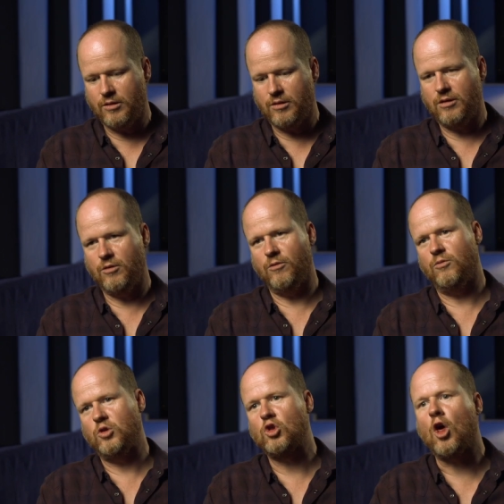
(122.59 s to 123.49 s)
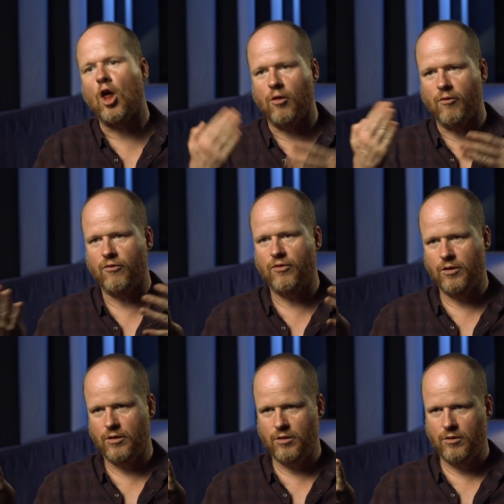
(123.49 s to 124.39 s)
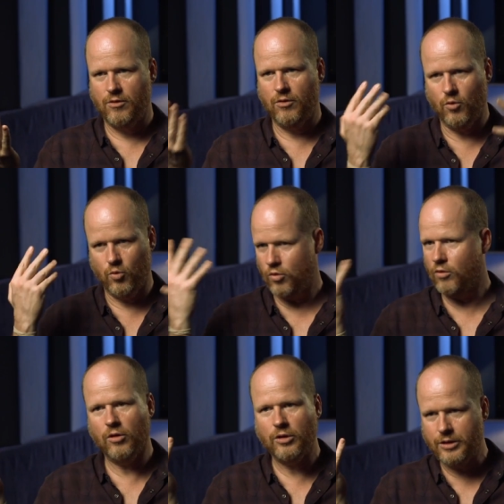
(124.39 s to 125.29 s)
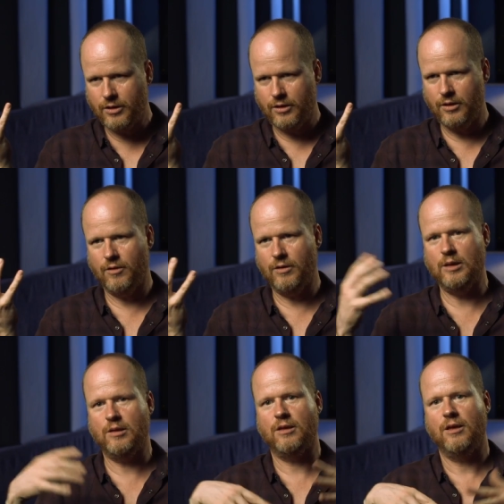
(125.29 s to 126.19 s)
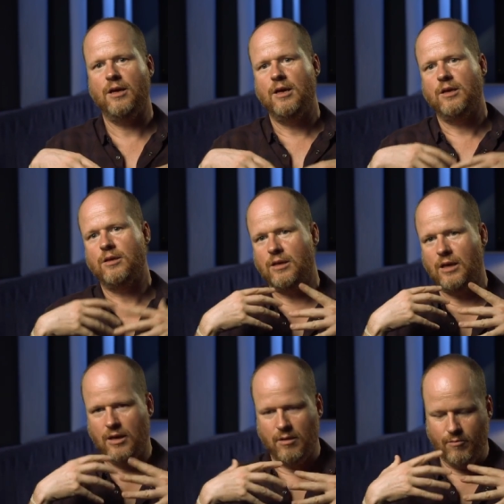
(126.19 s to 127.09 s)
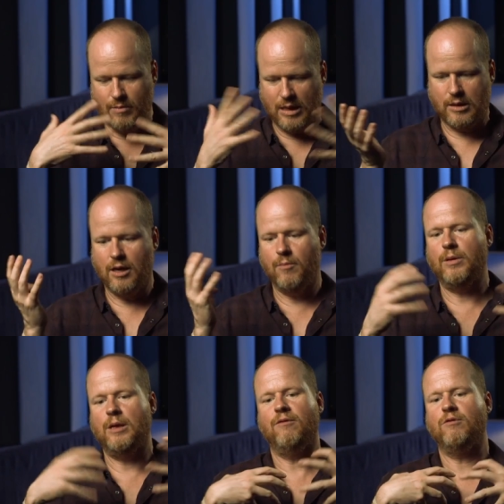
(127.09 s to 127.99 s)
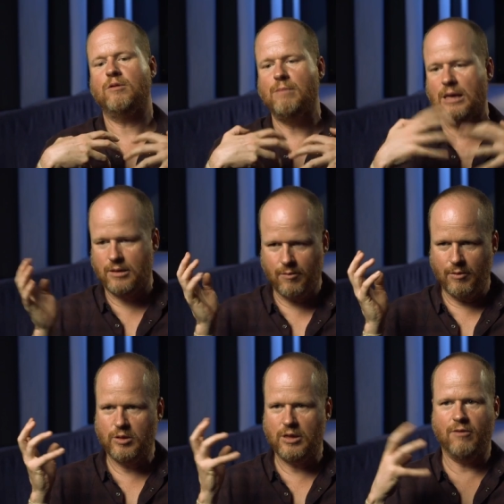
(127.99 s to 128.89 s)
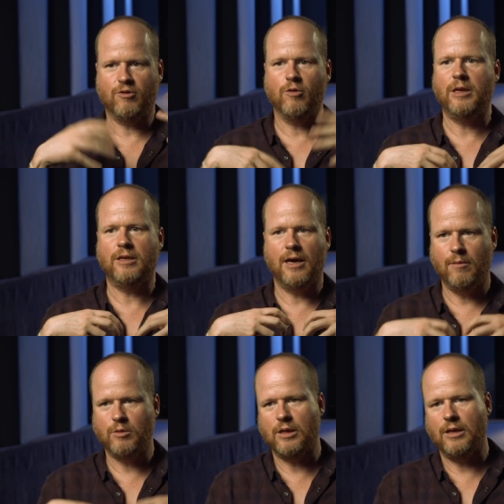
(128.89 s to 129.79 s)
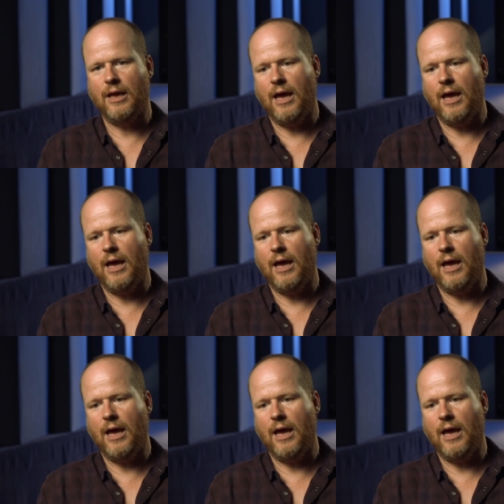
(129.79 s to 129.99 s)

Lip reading: is to solve the world. You know, he's seen it mess up. He's messed up himself so many times,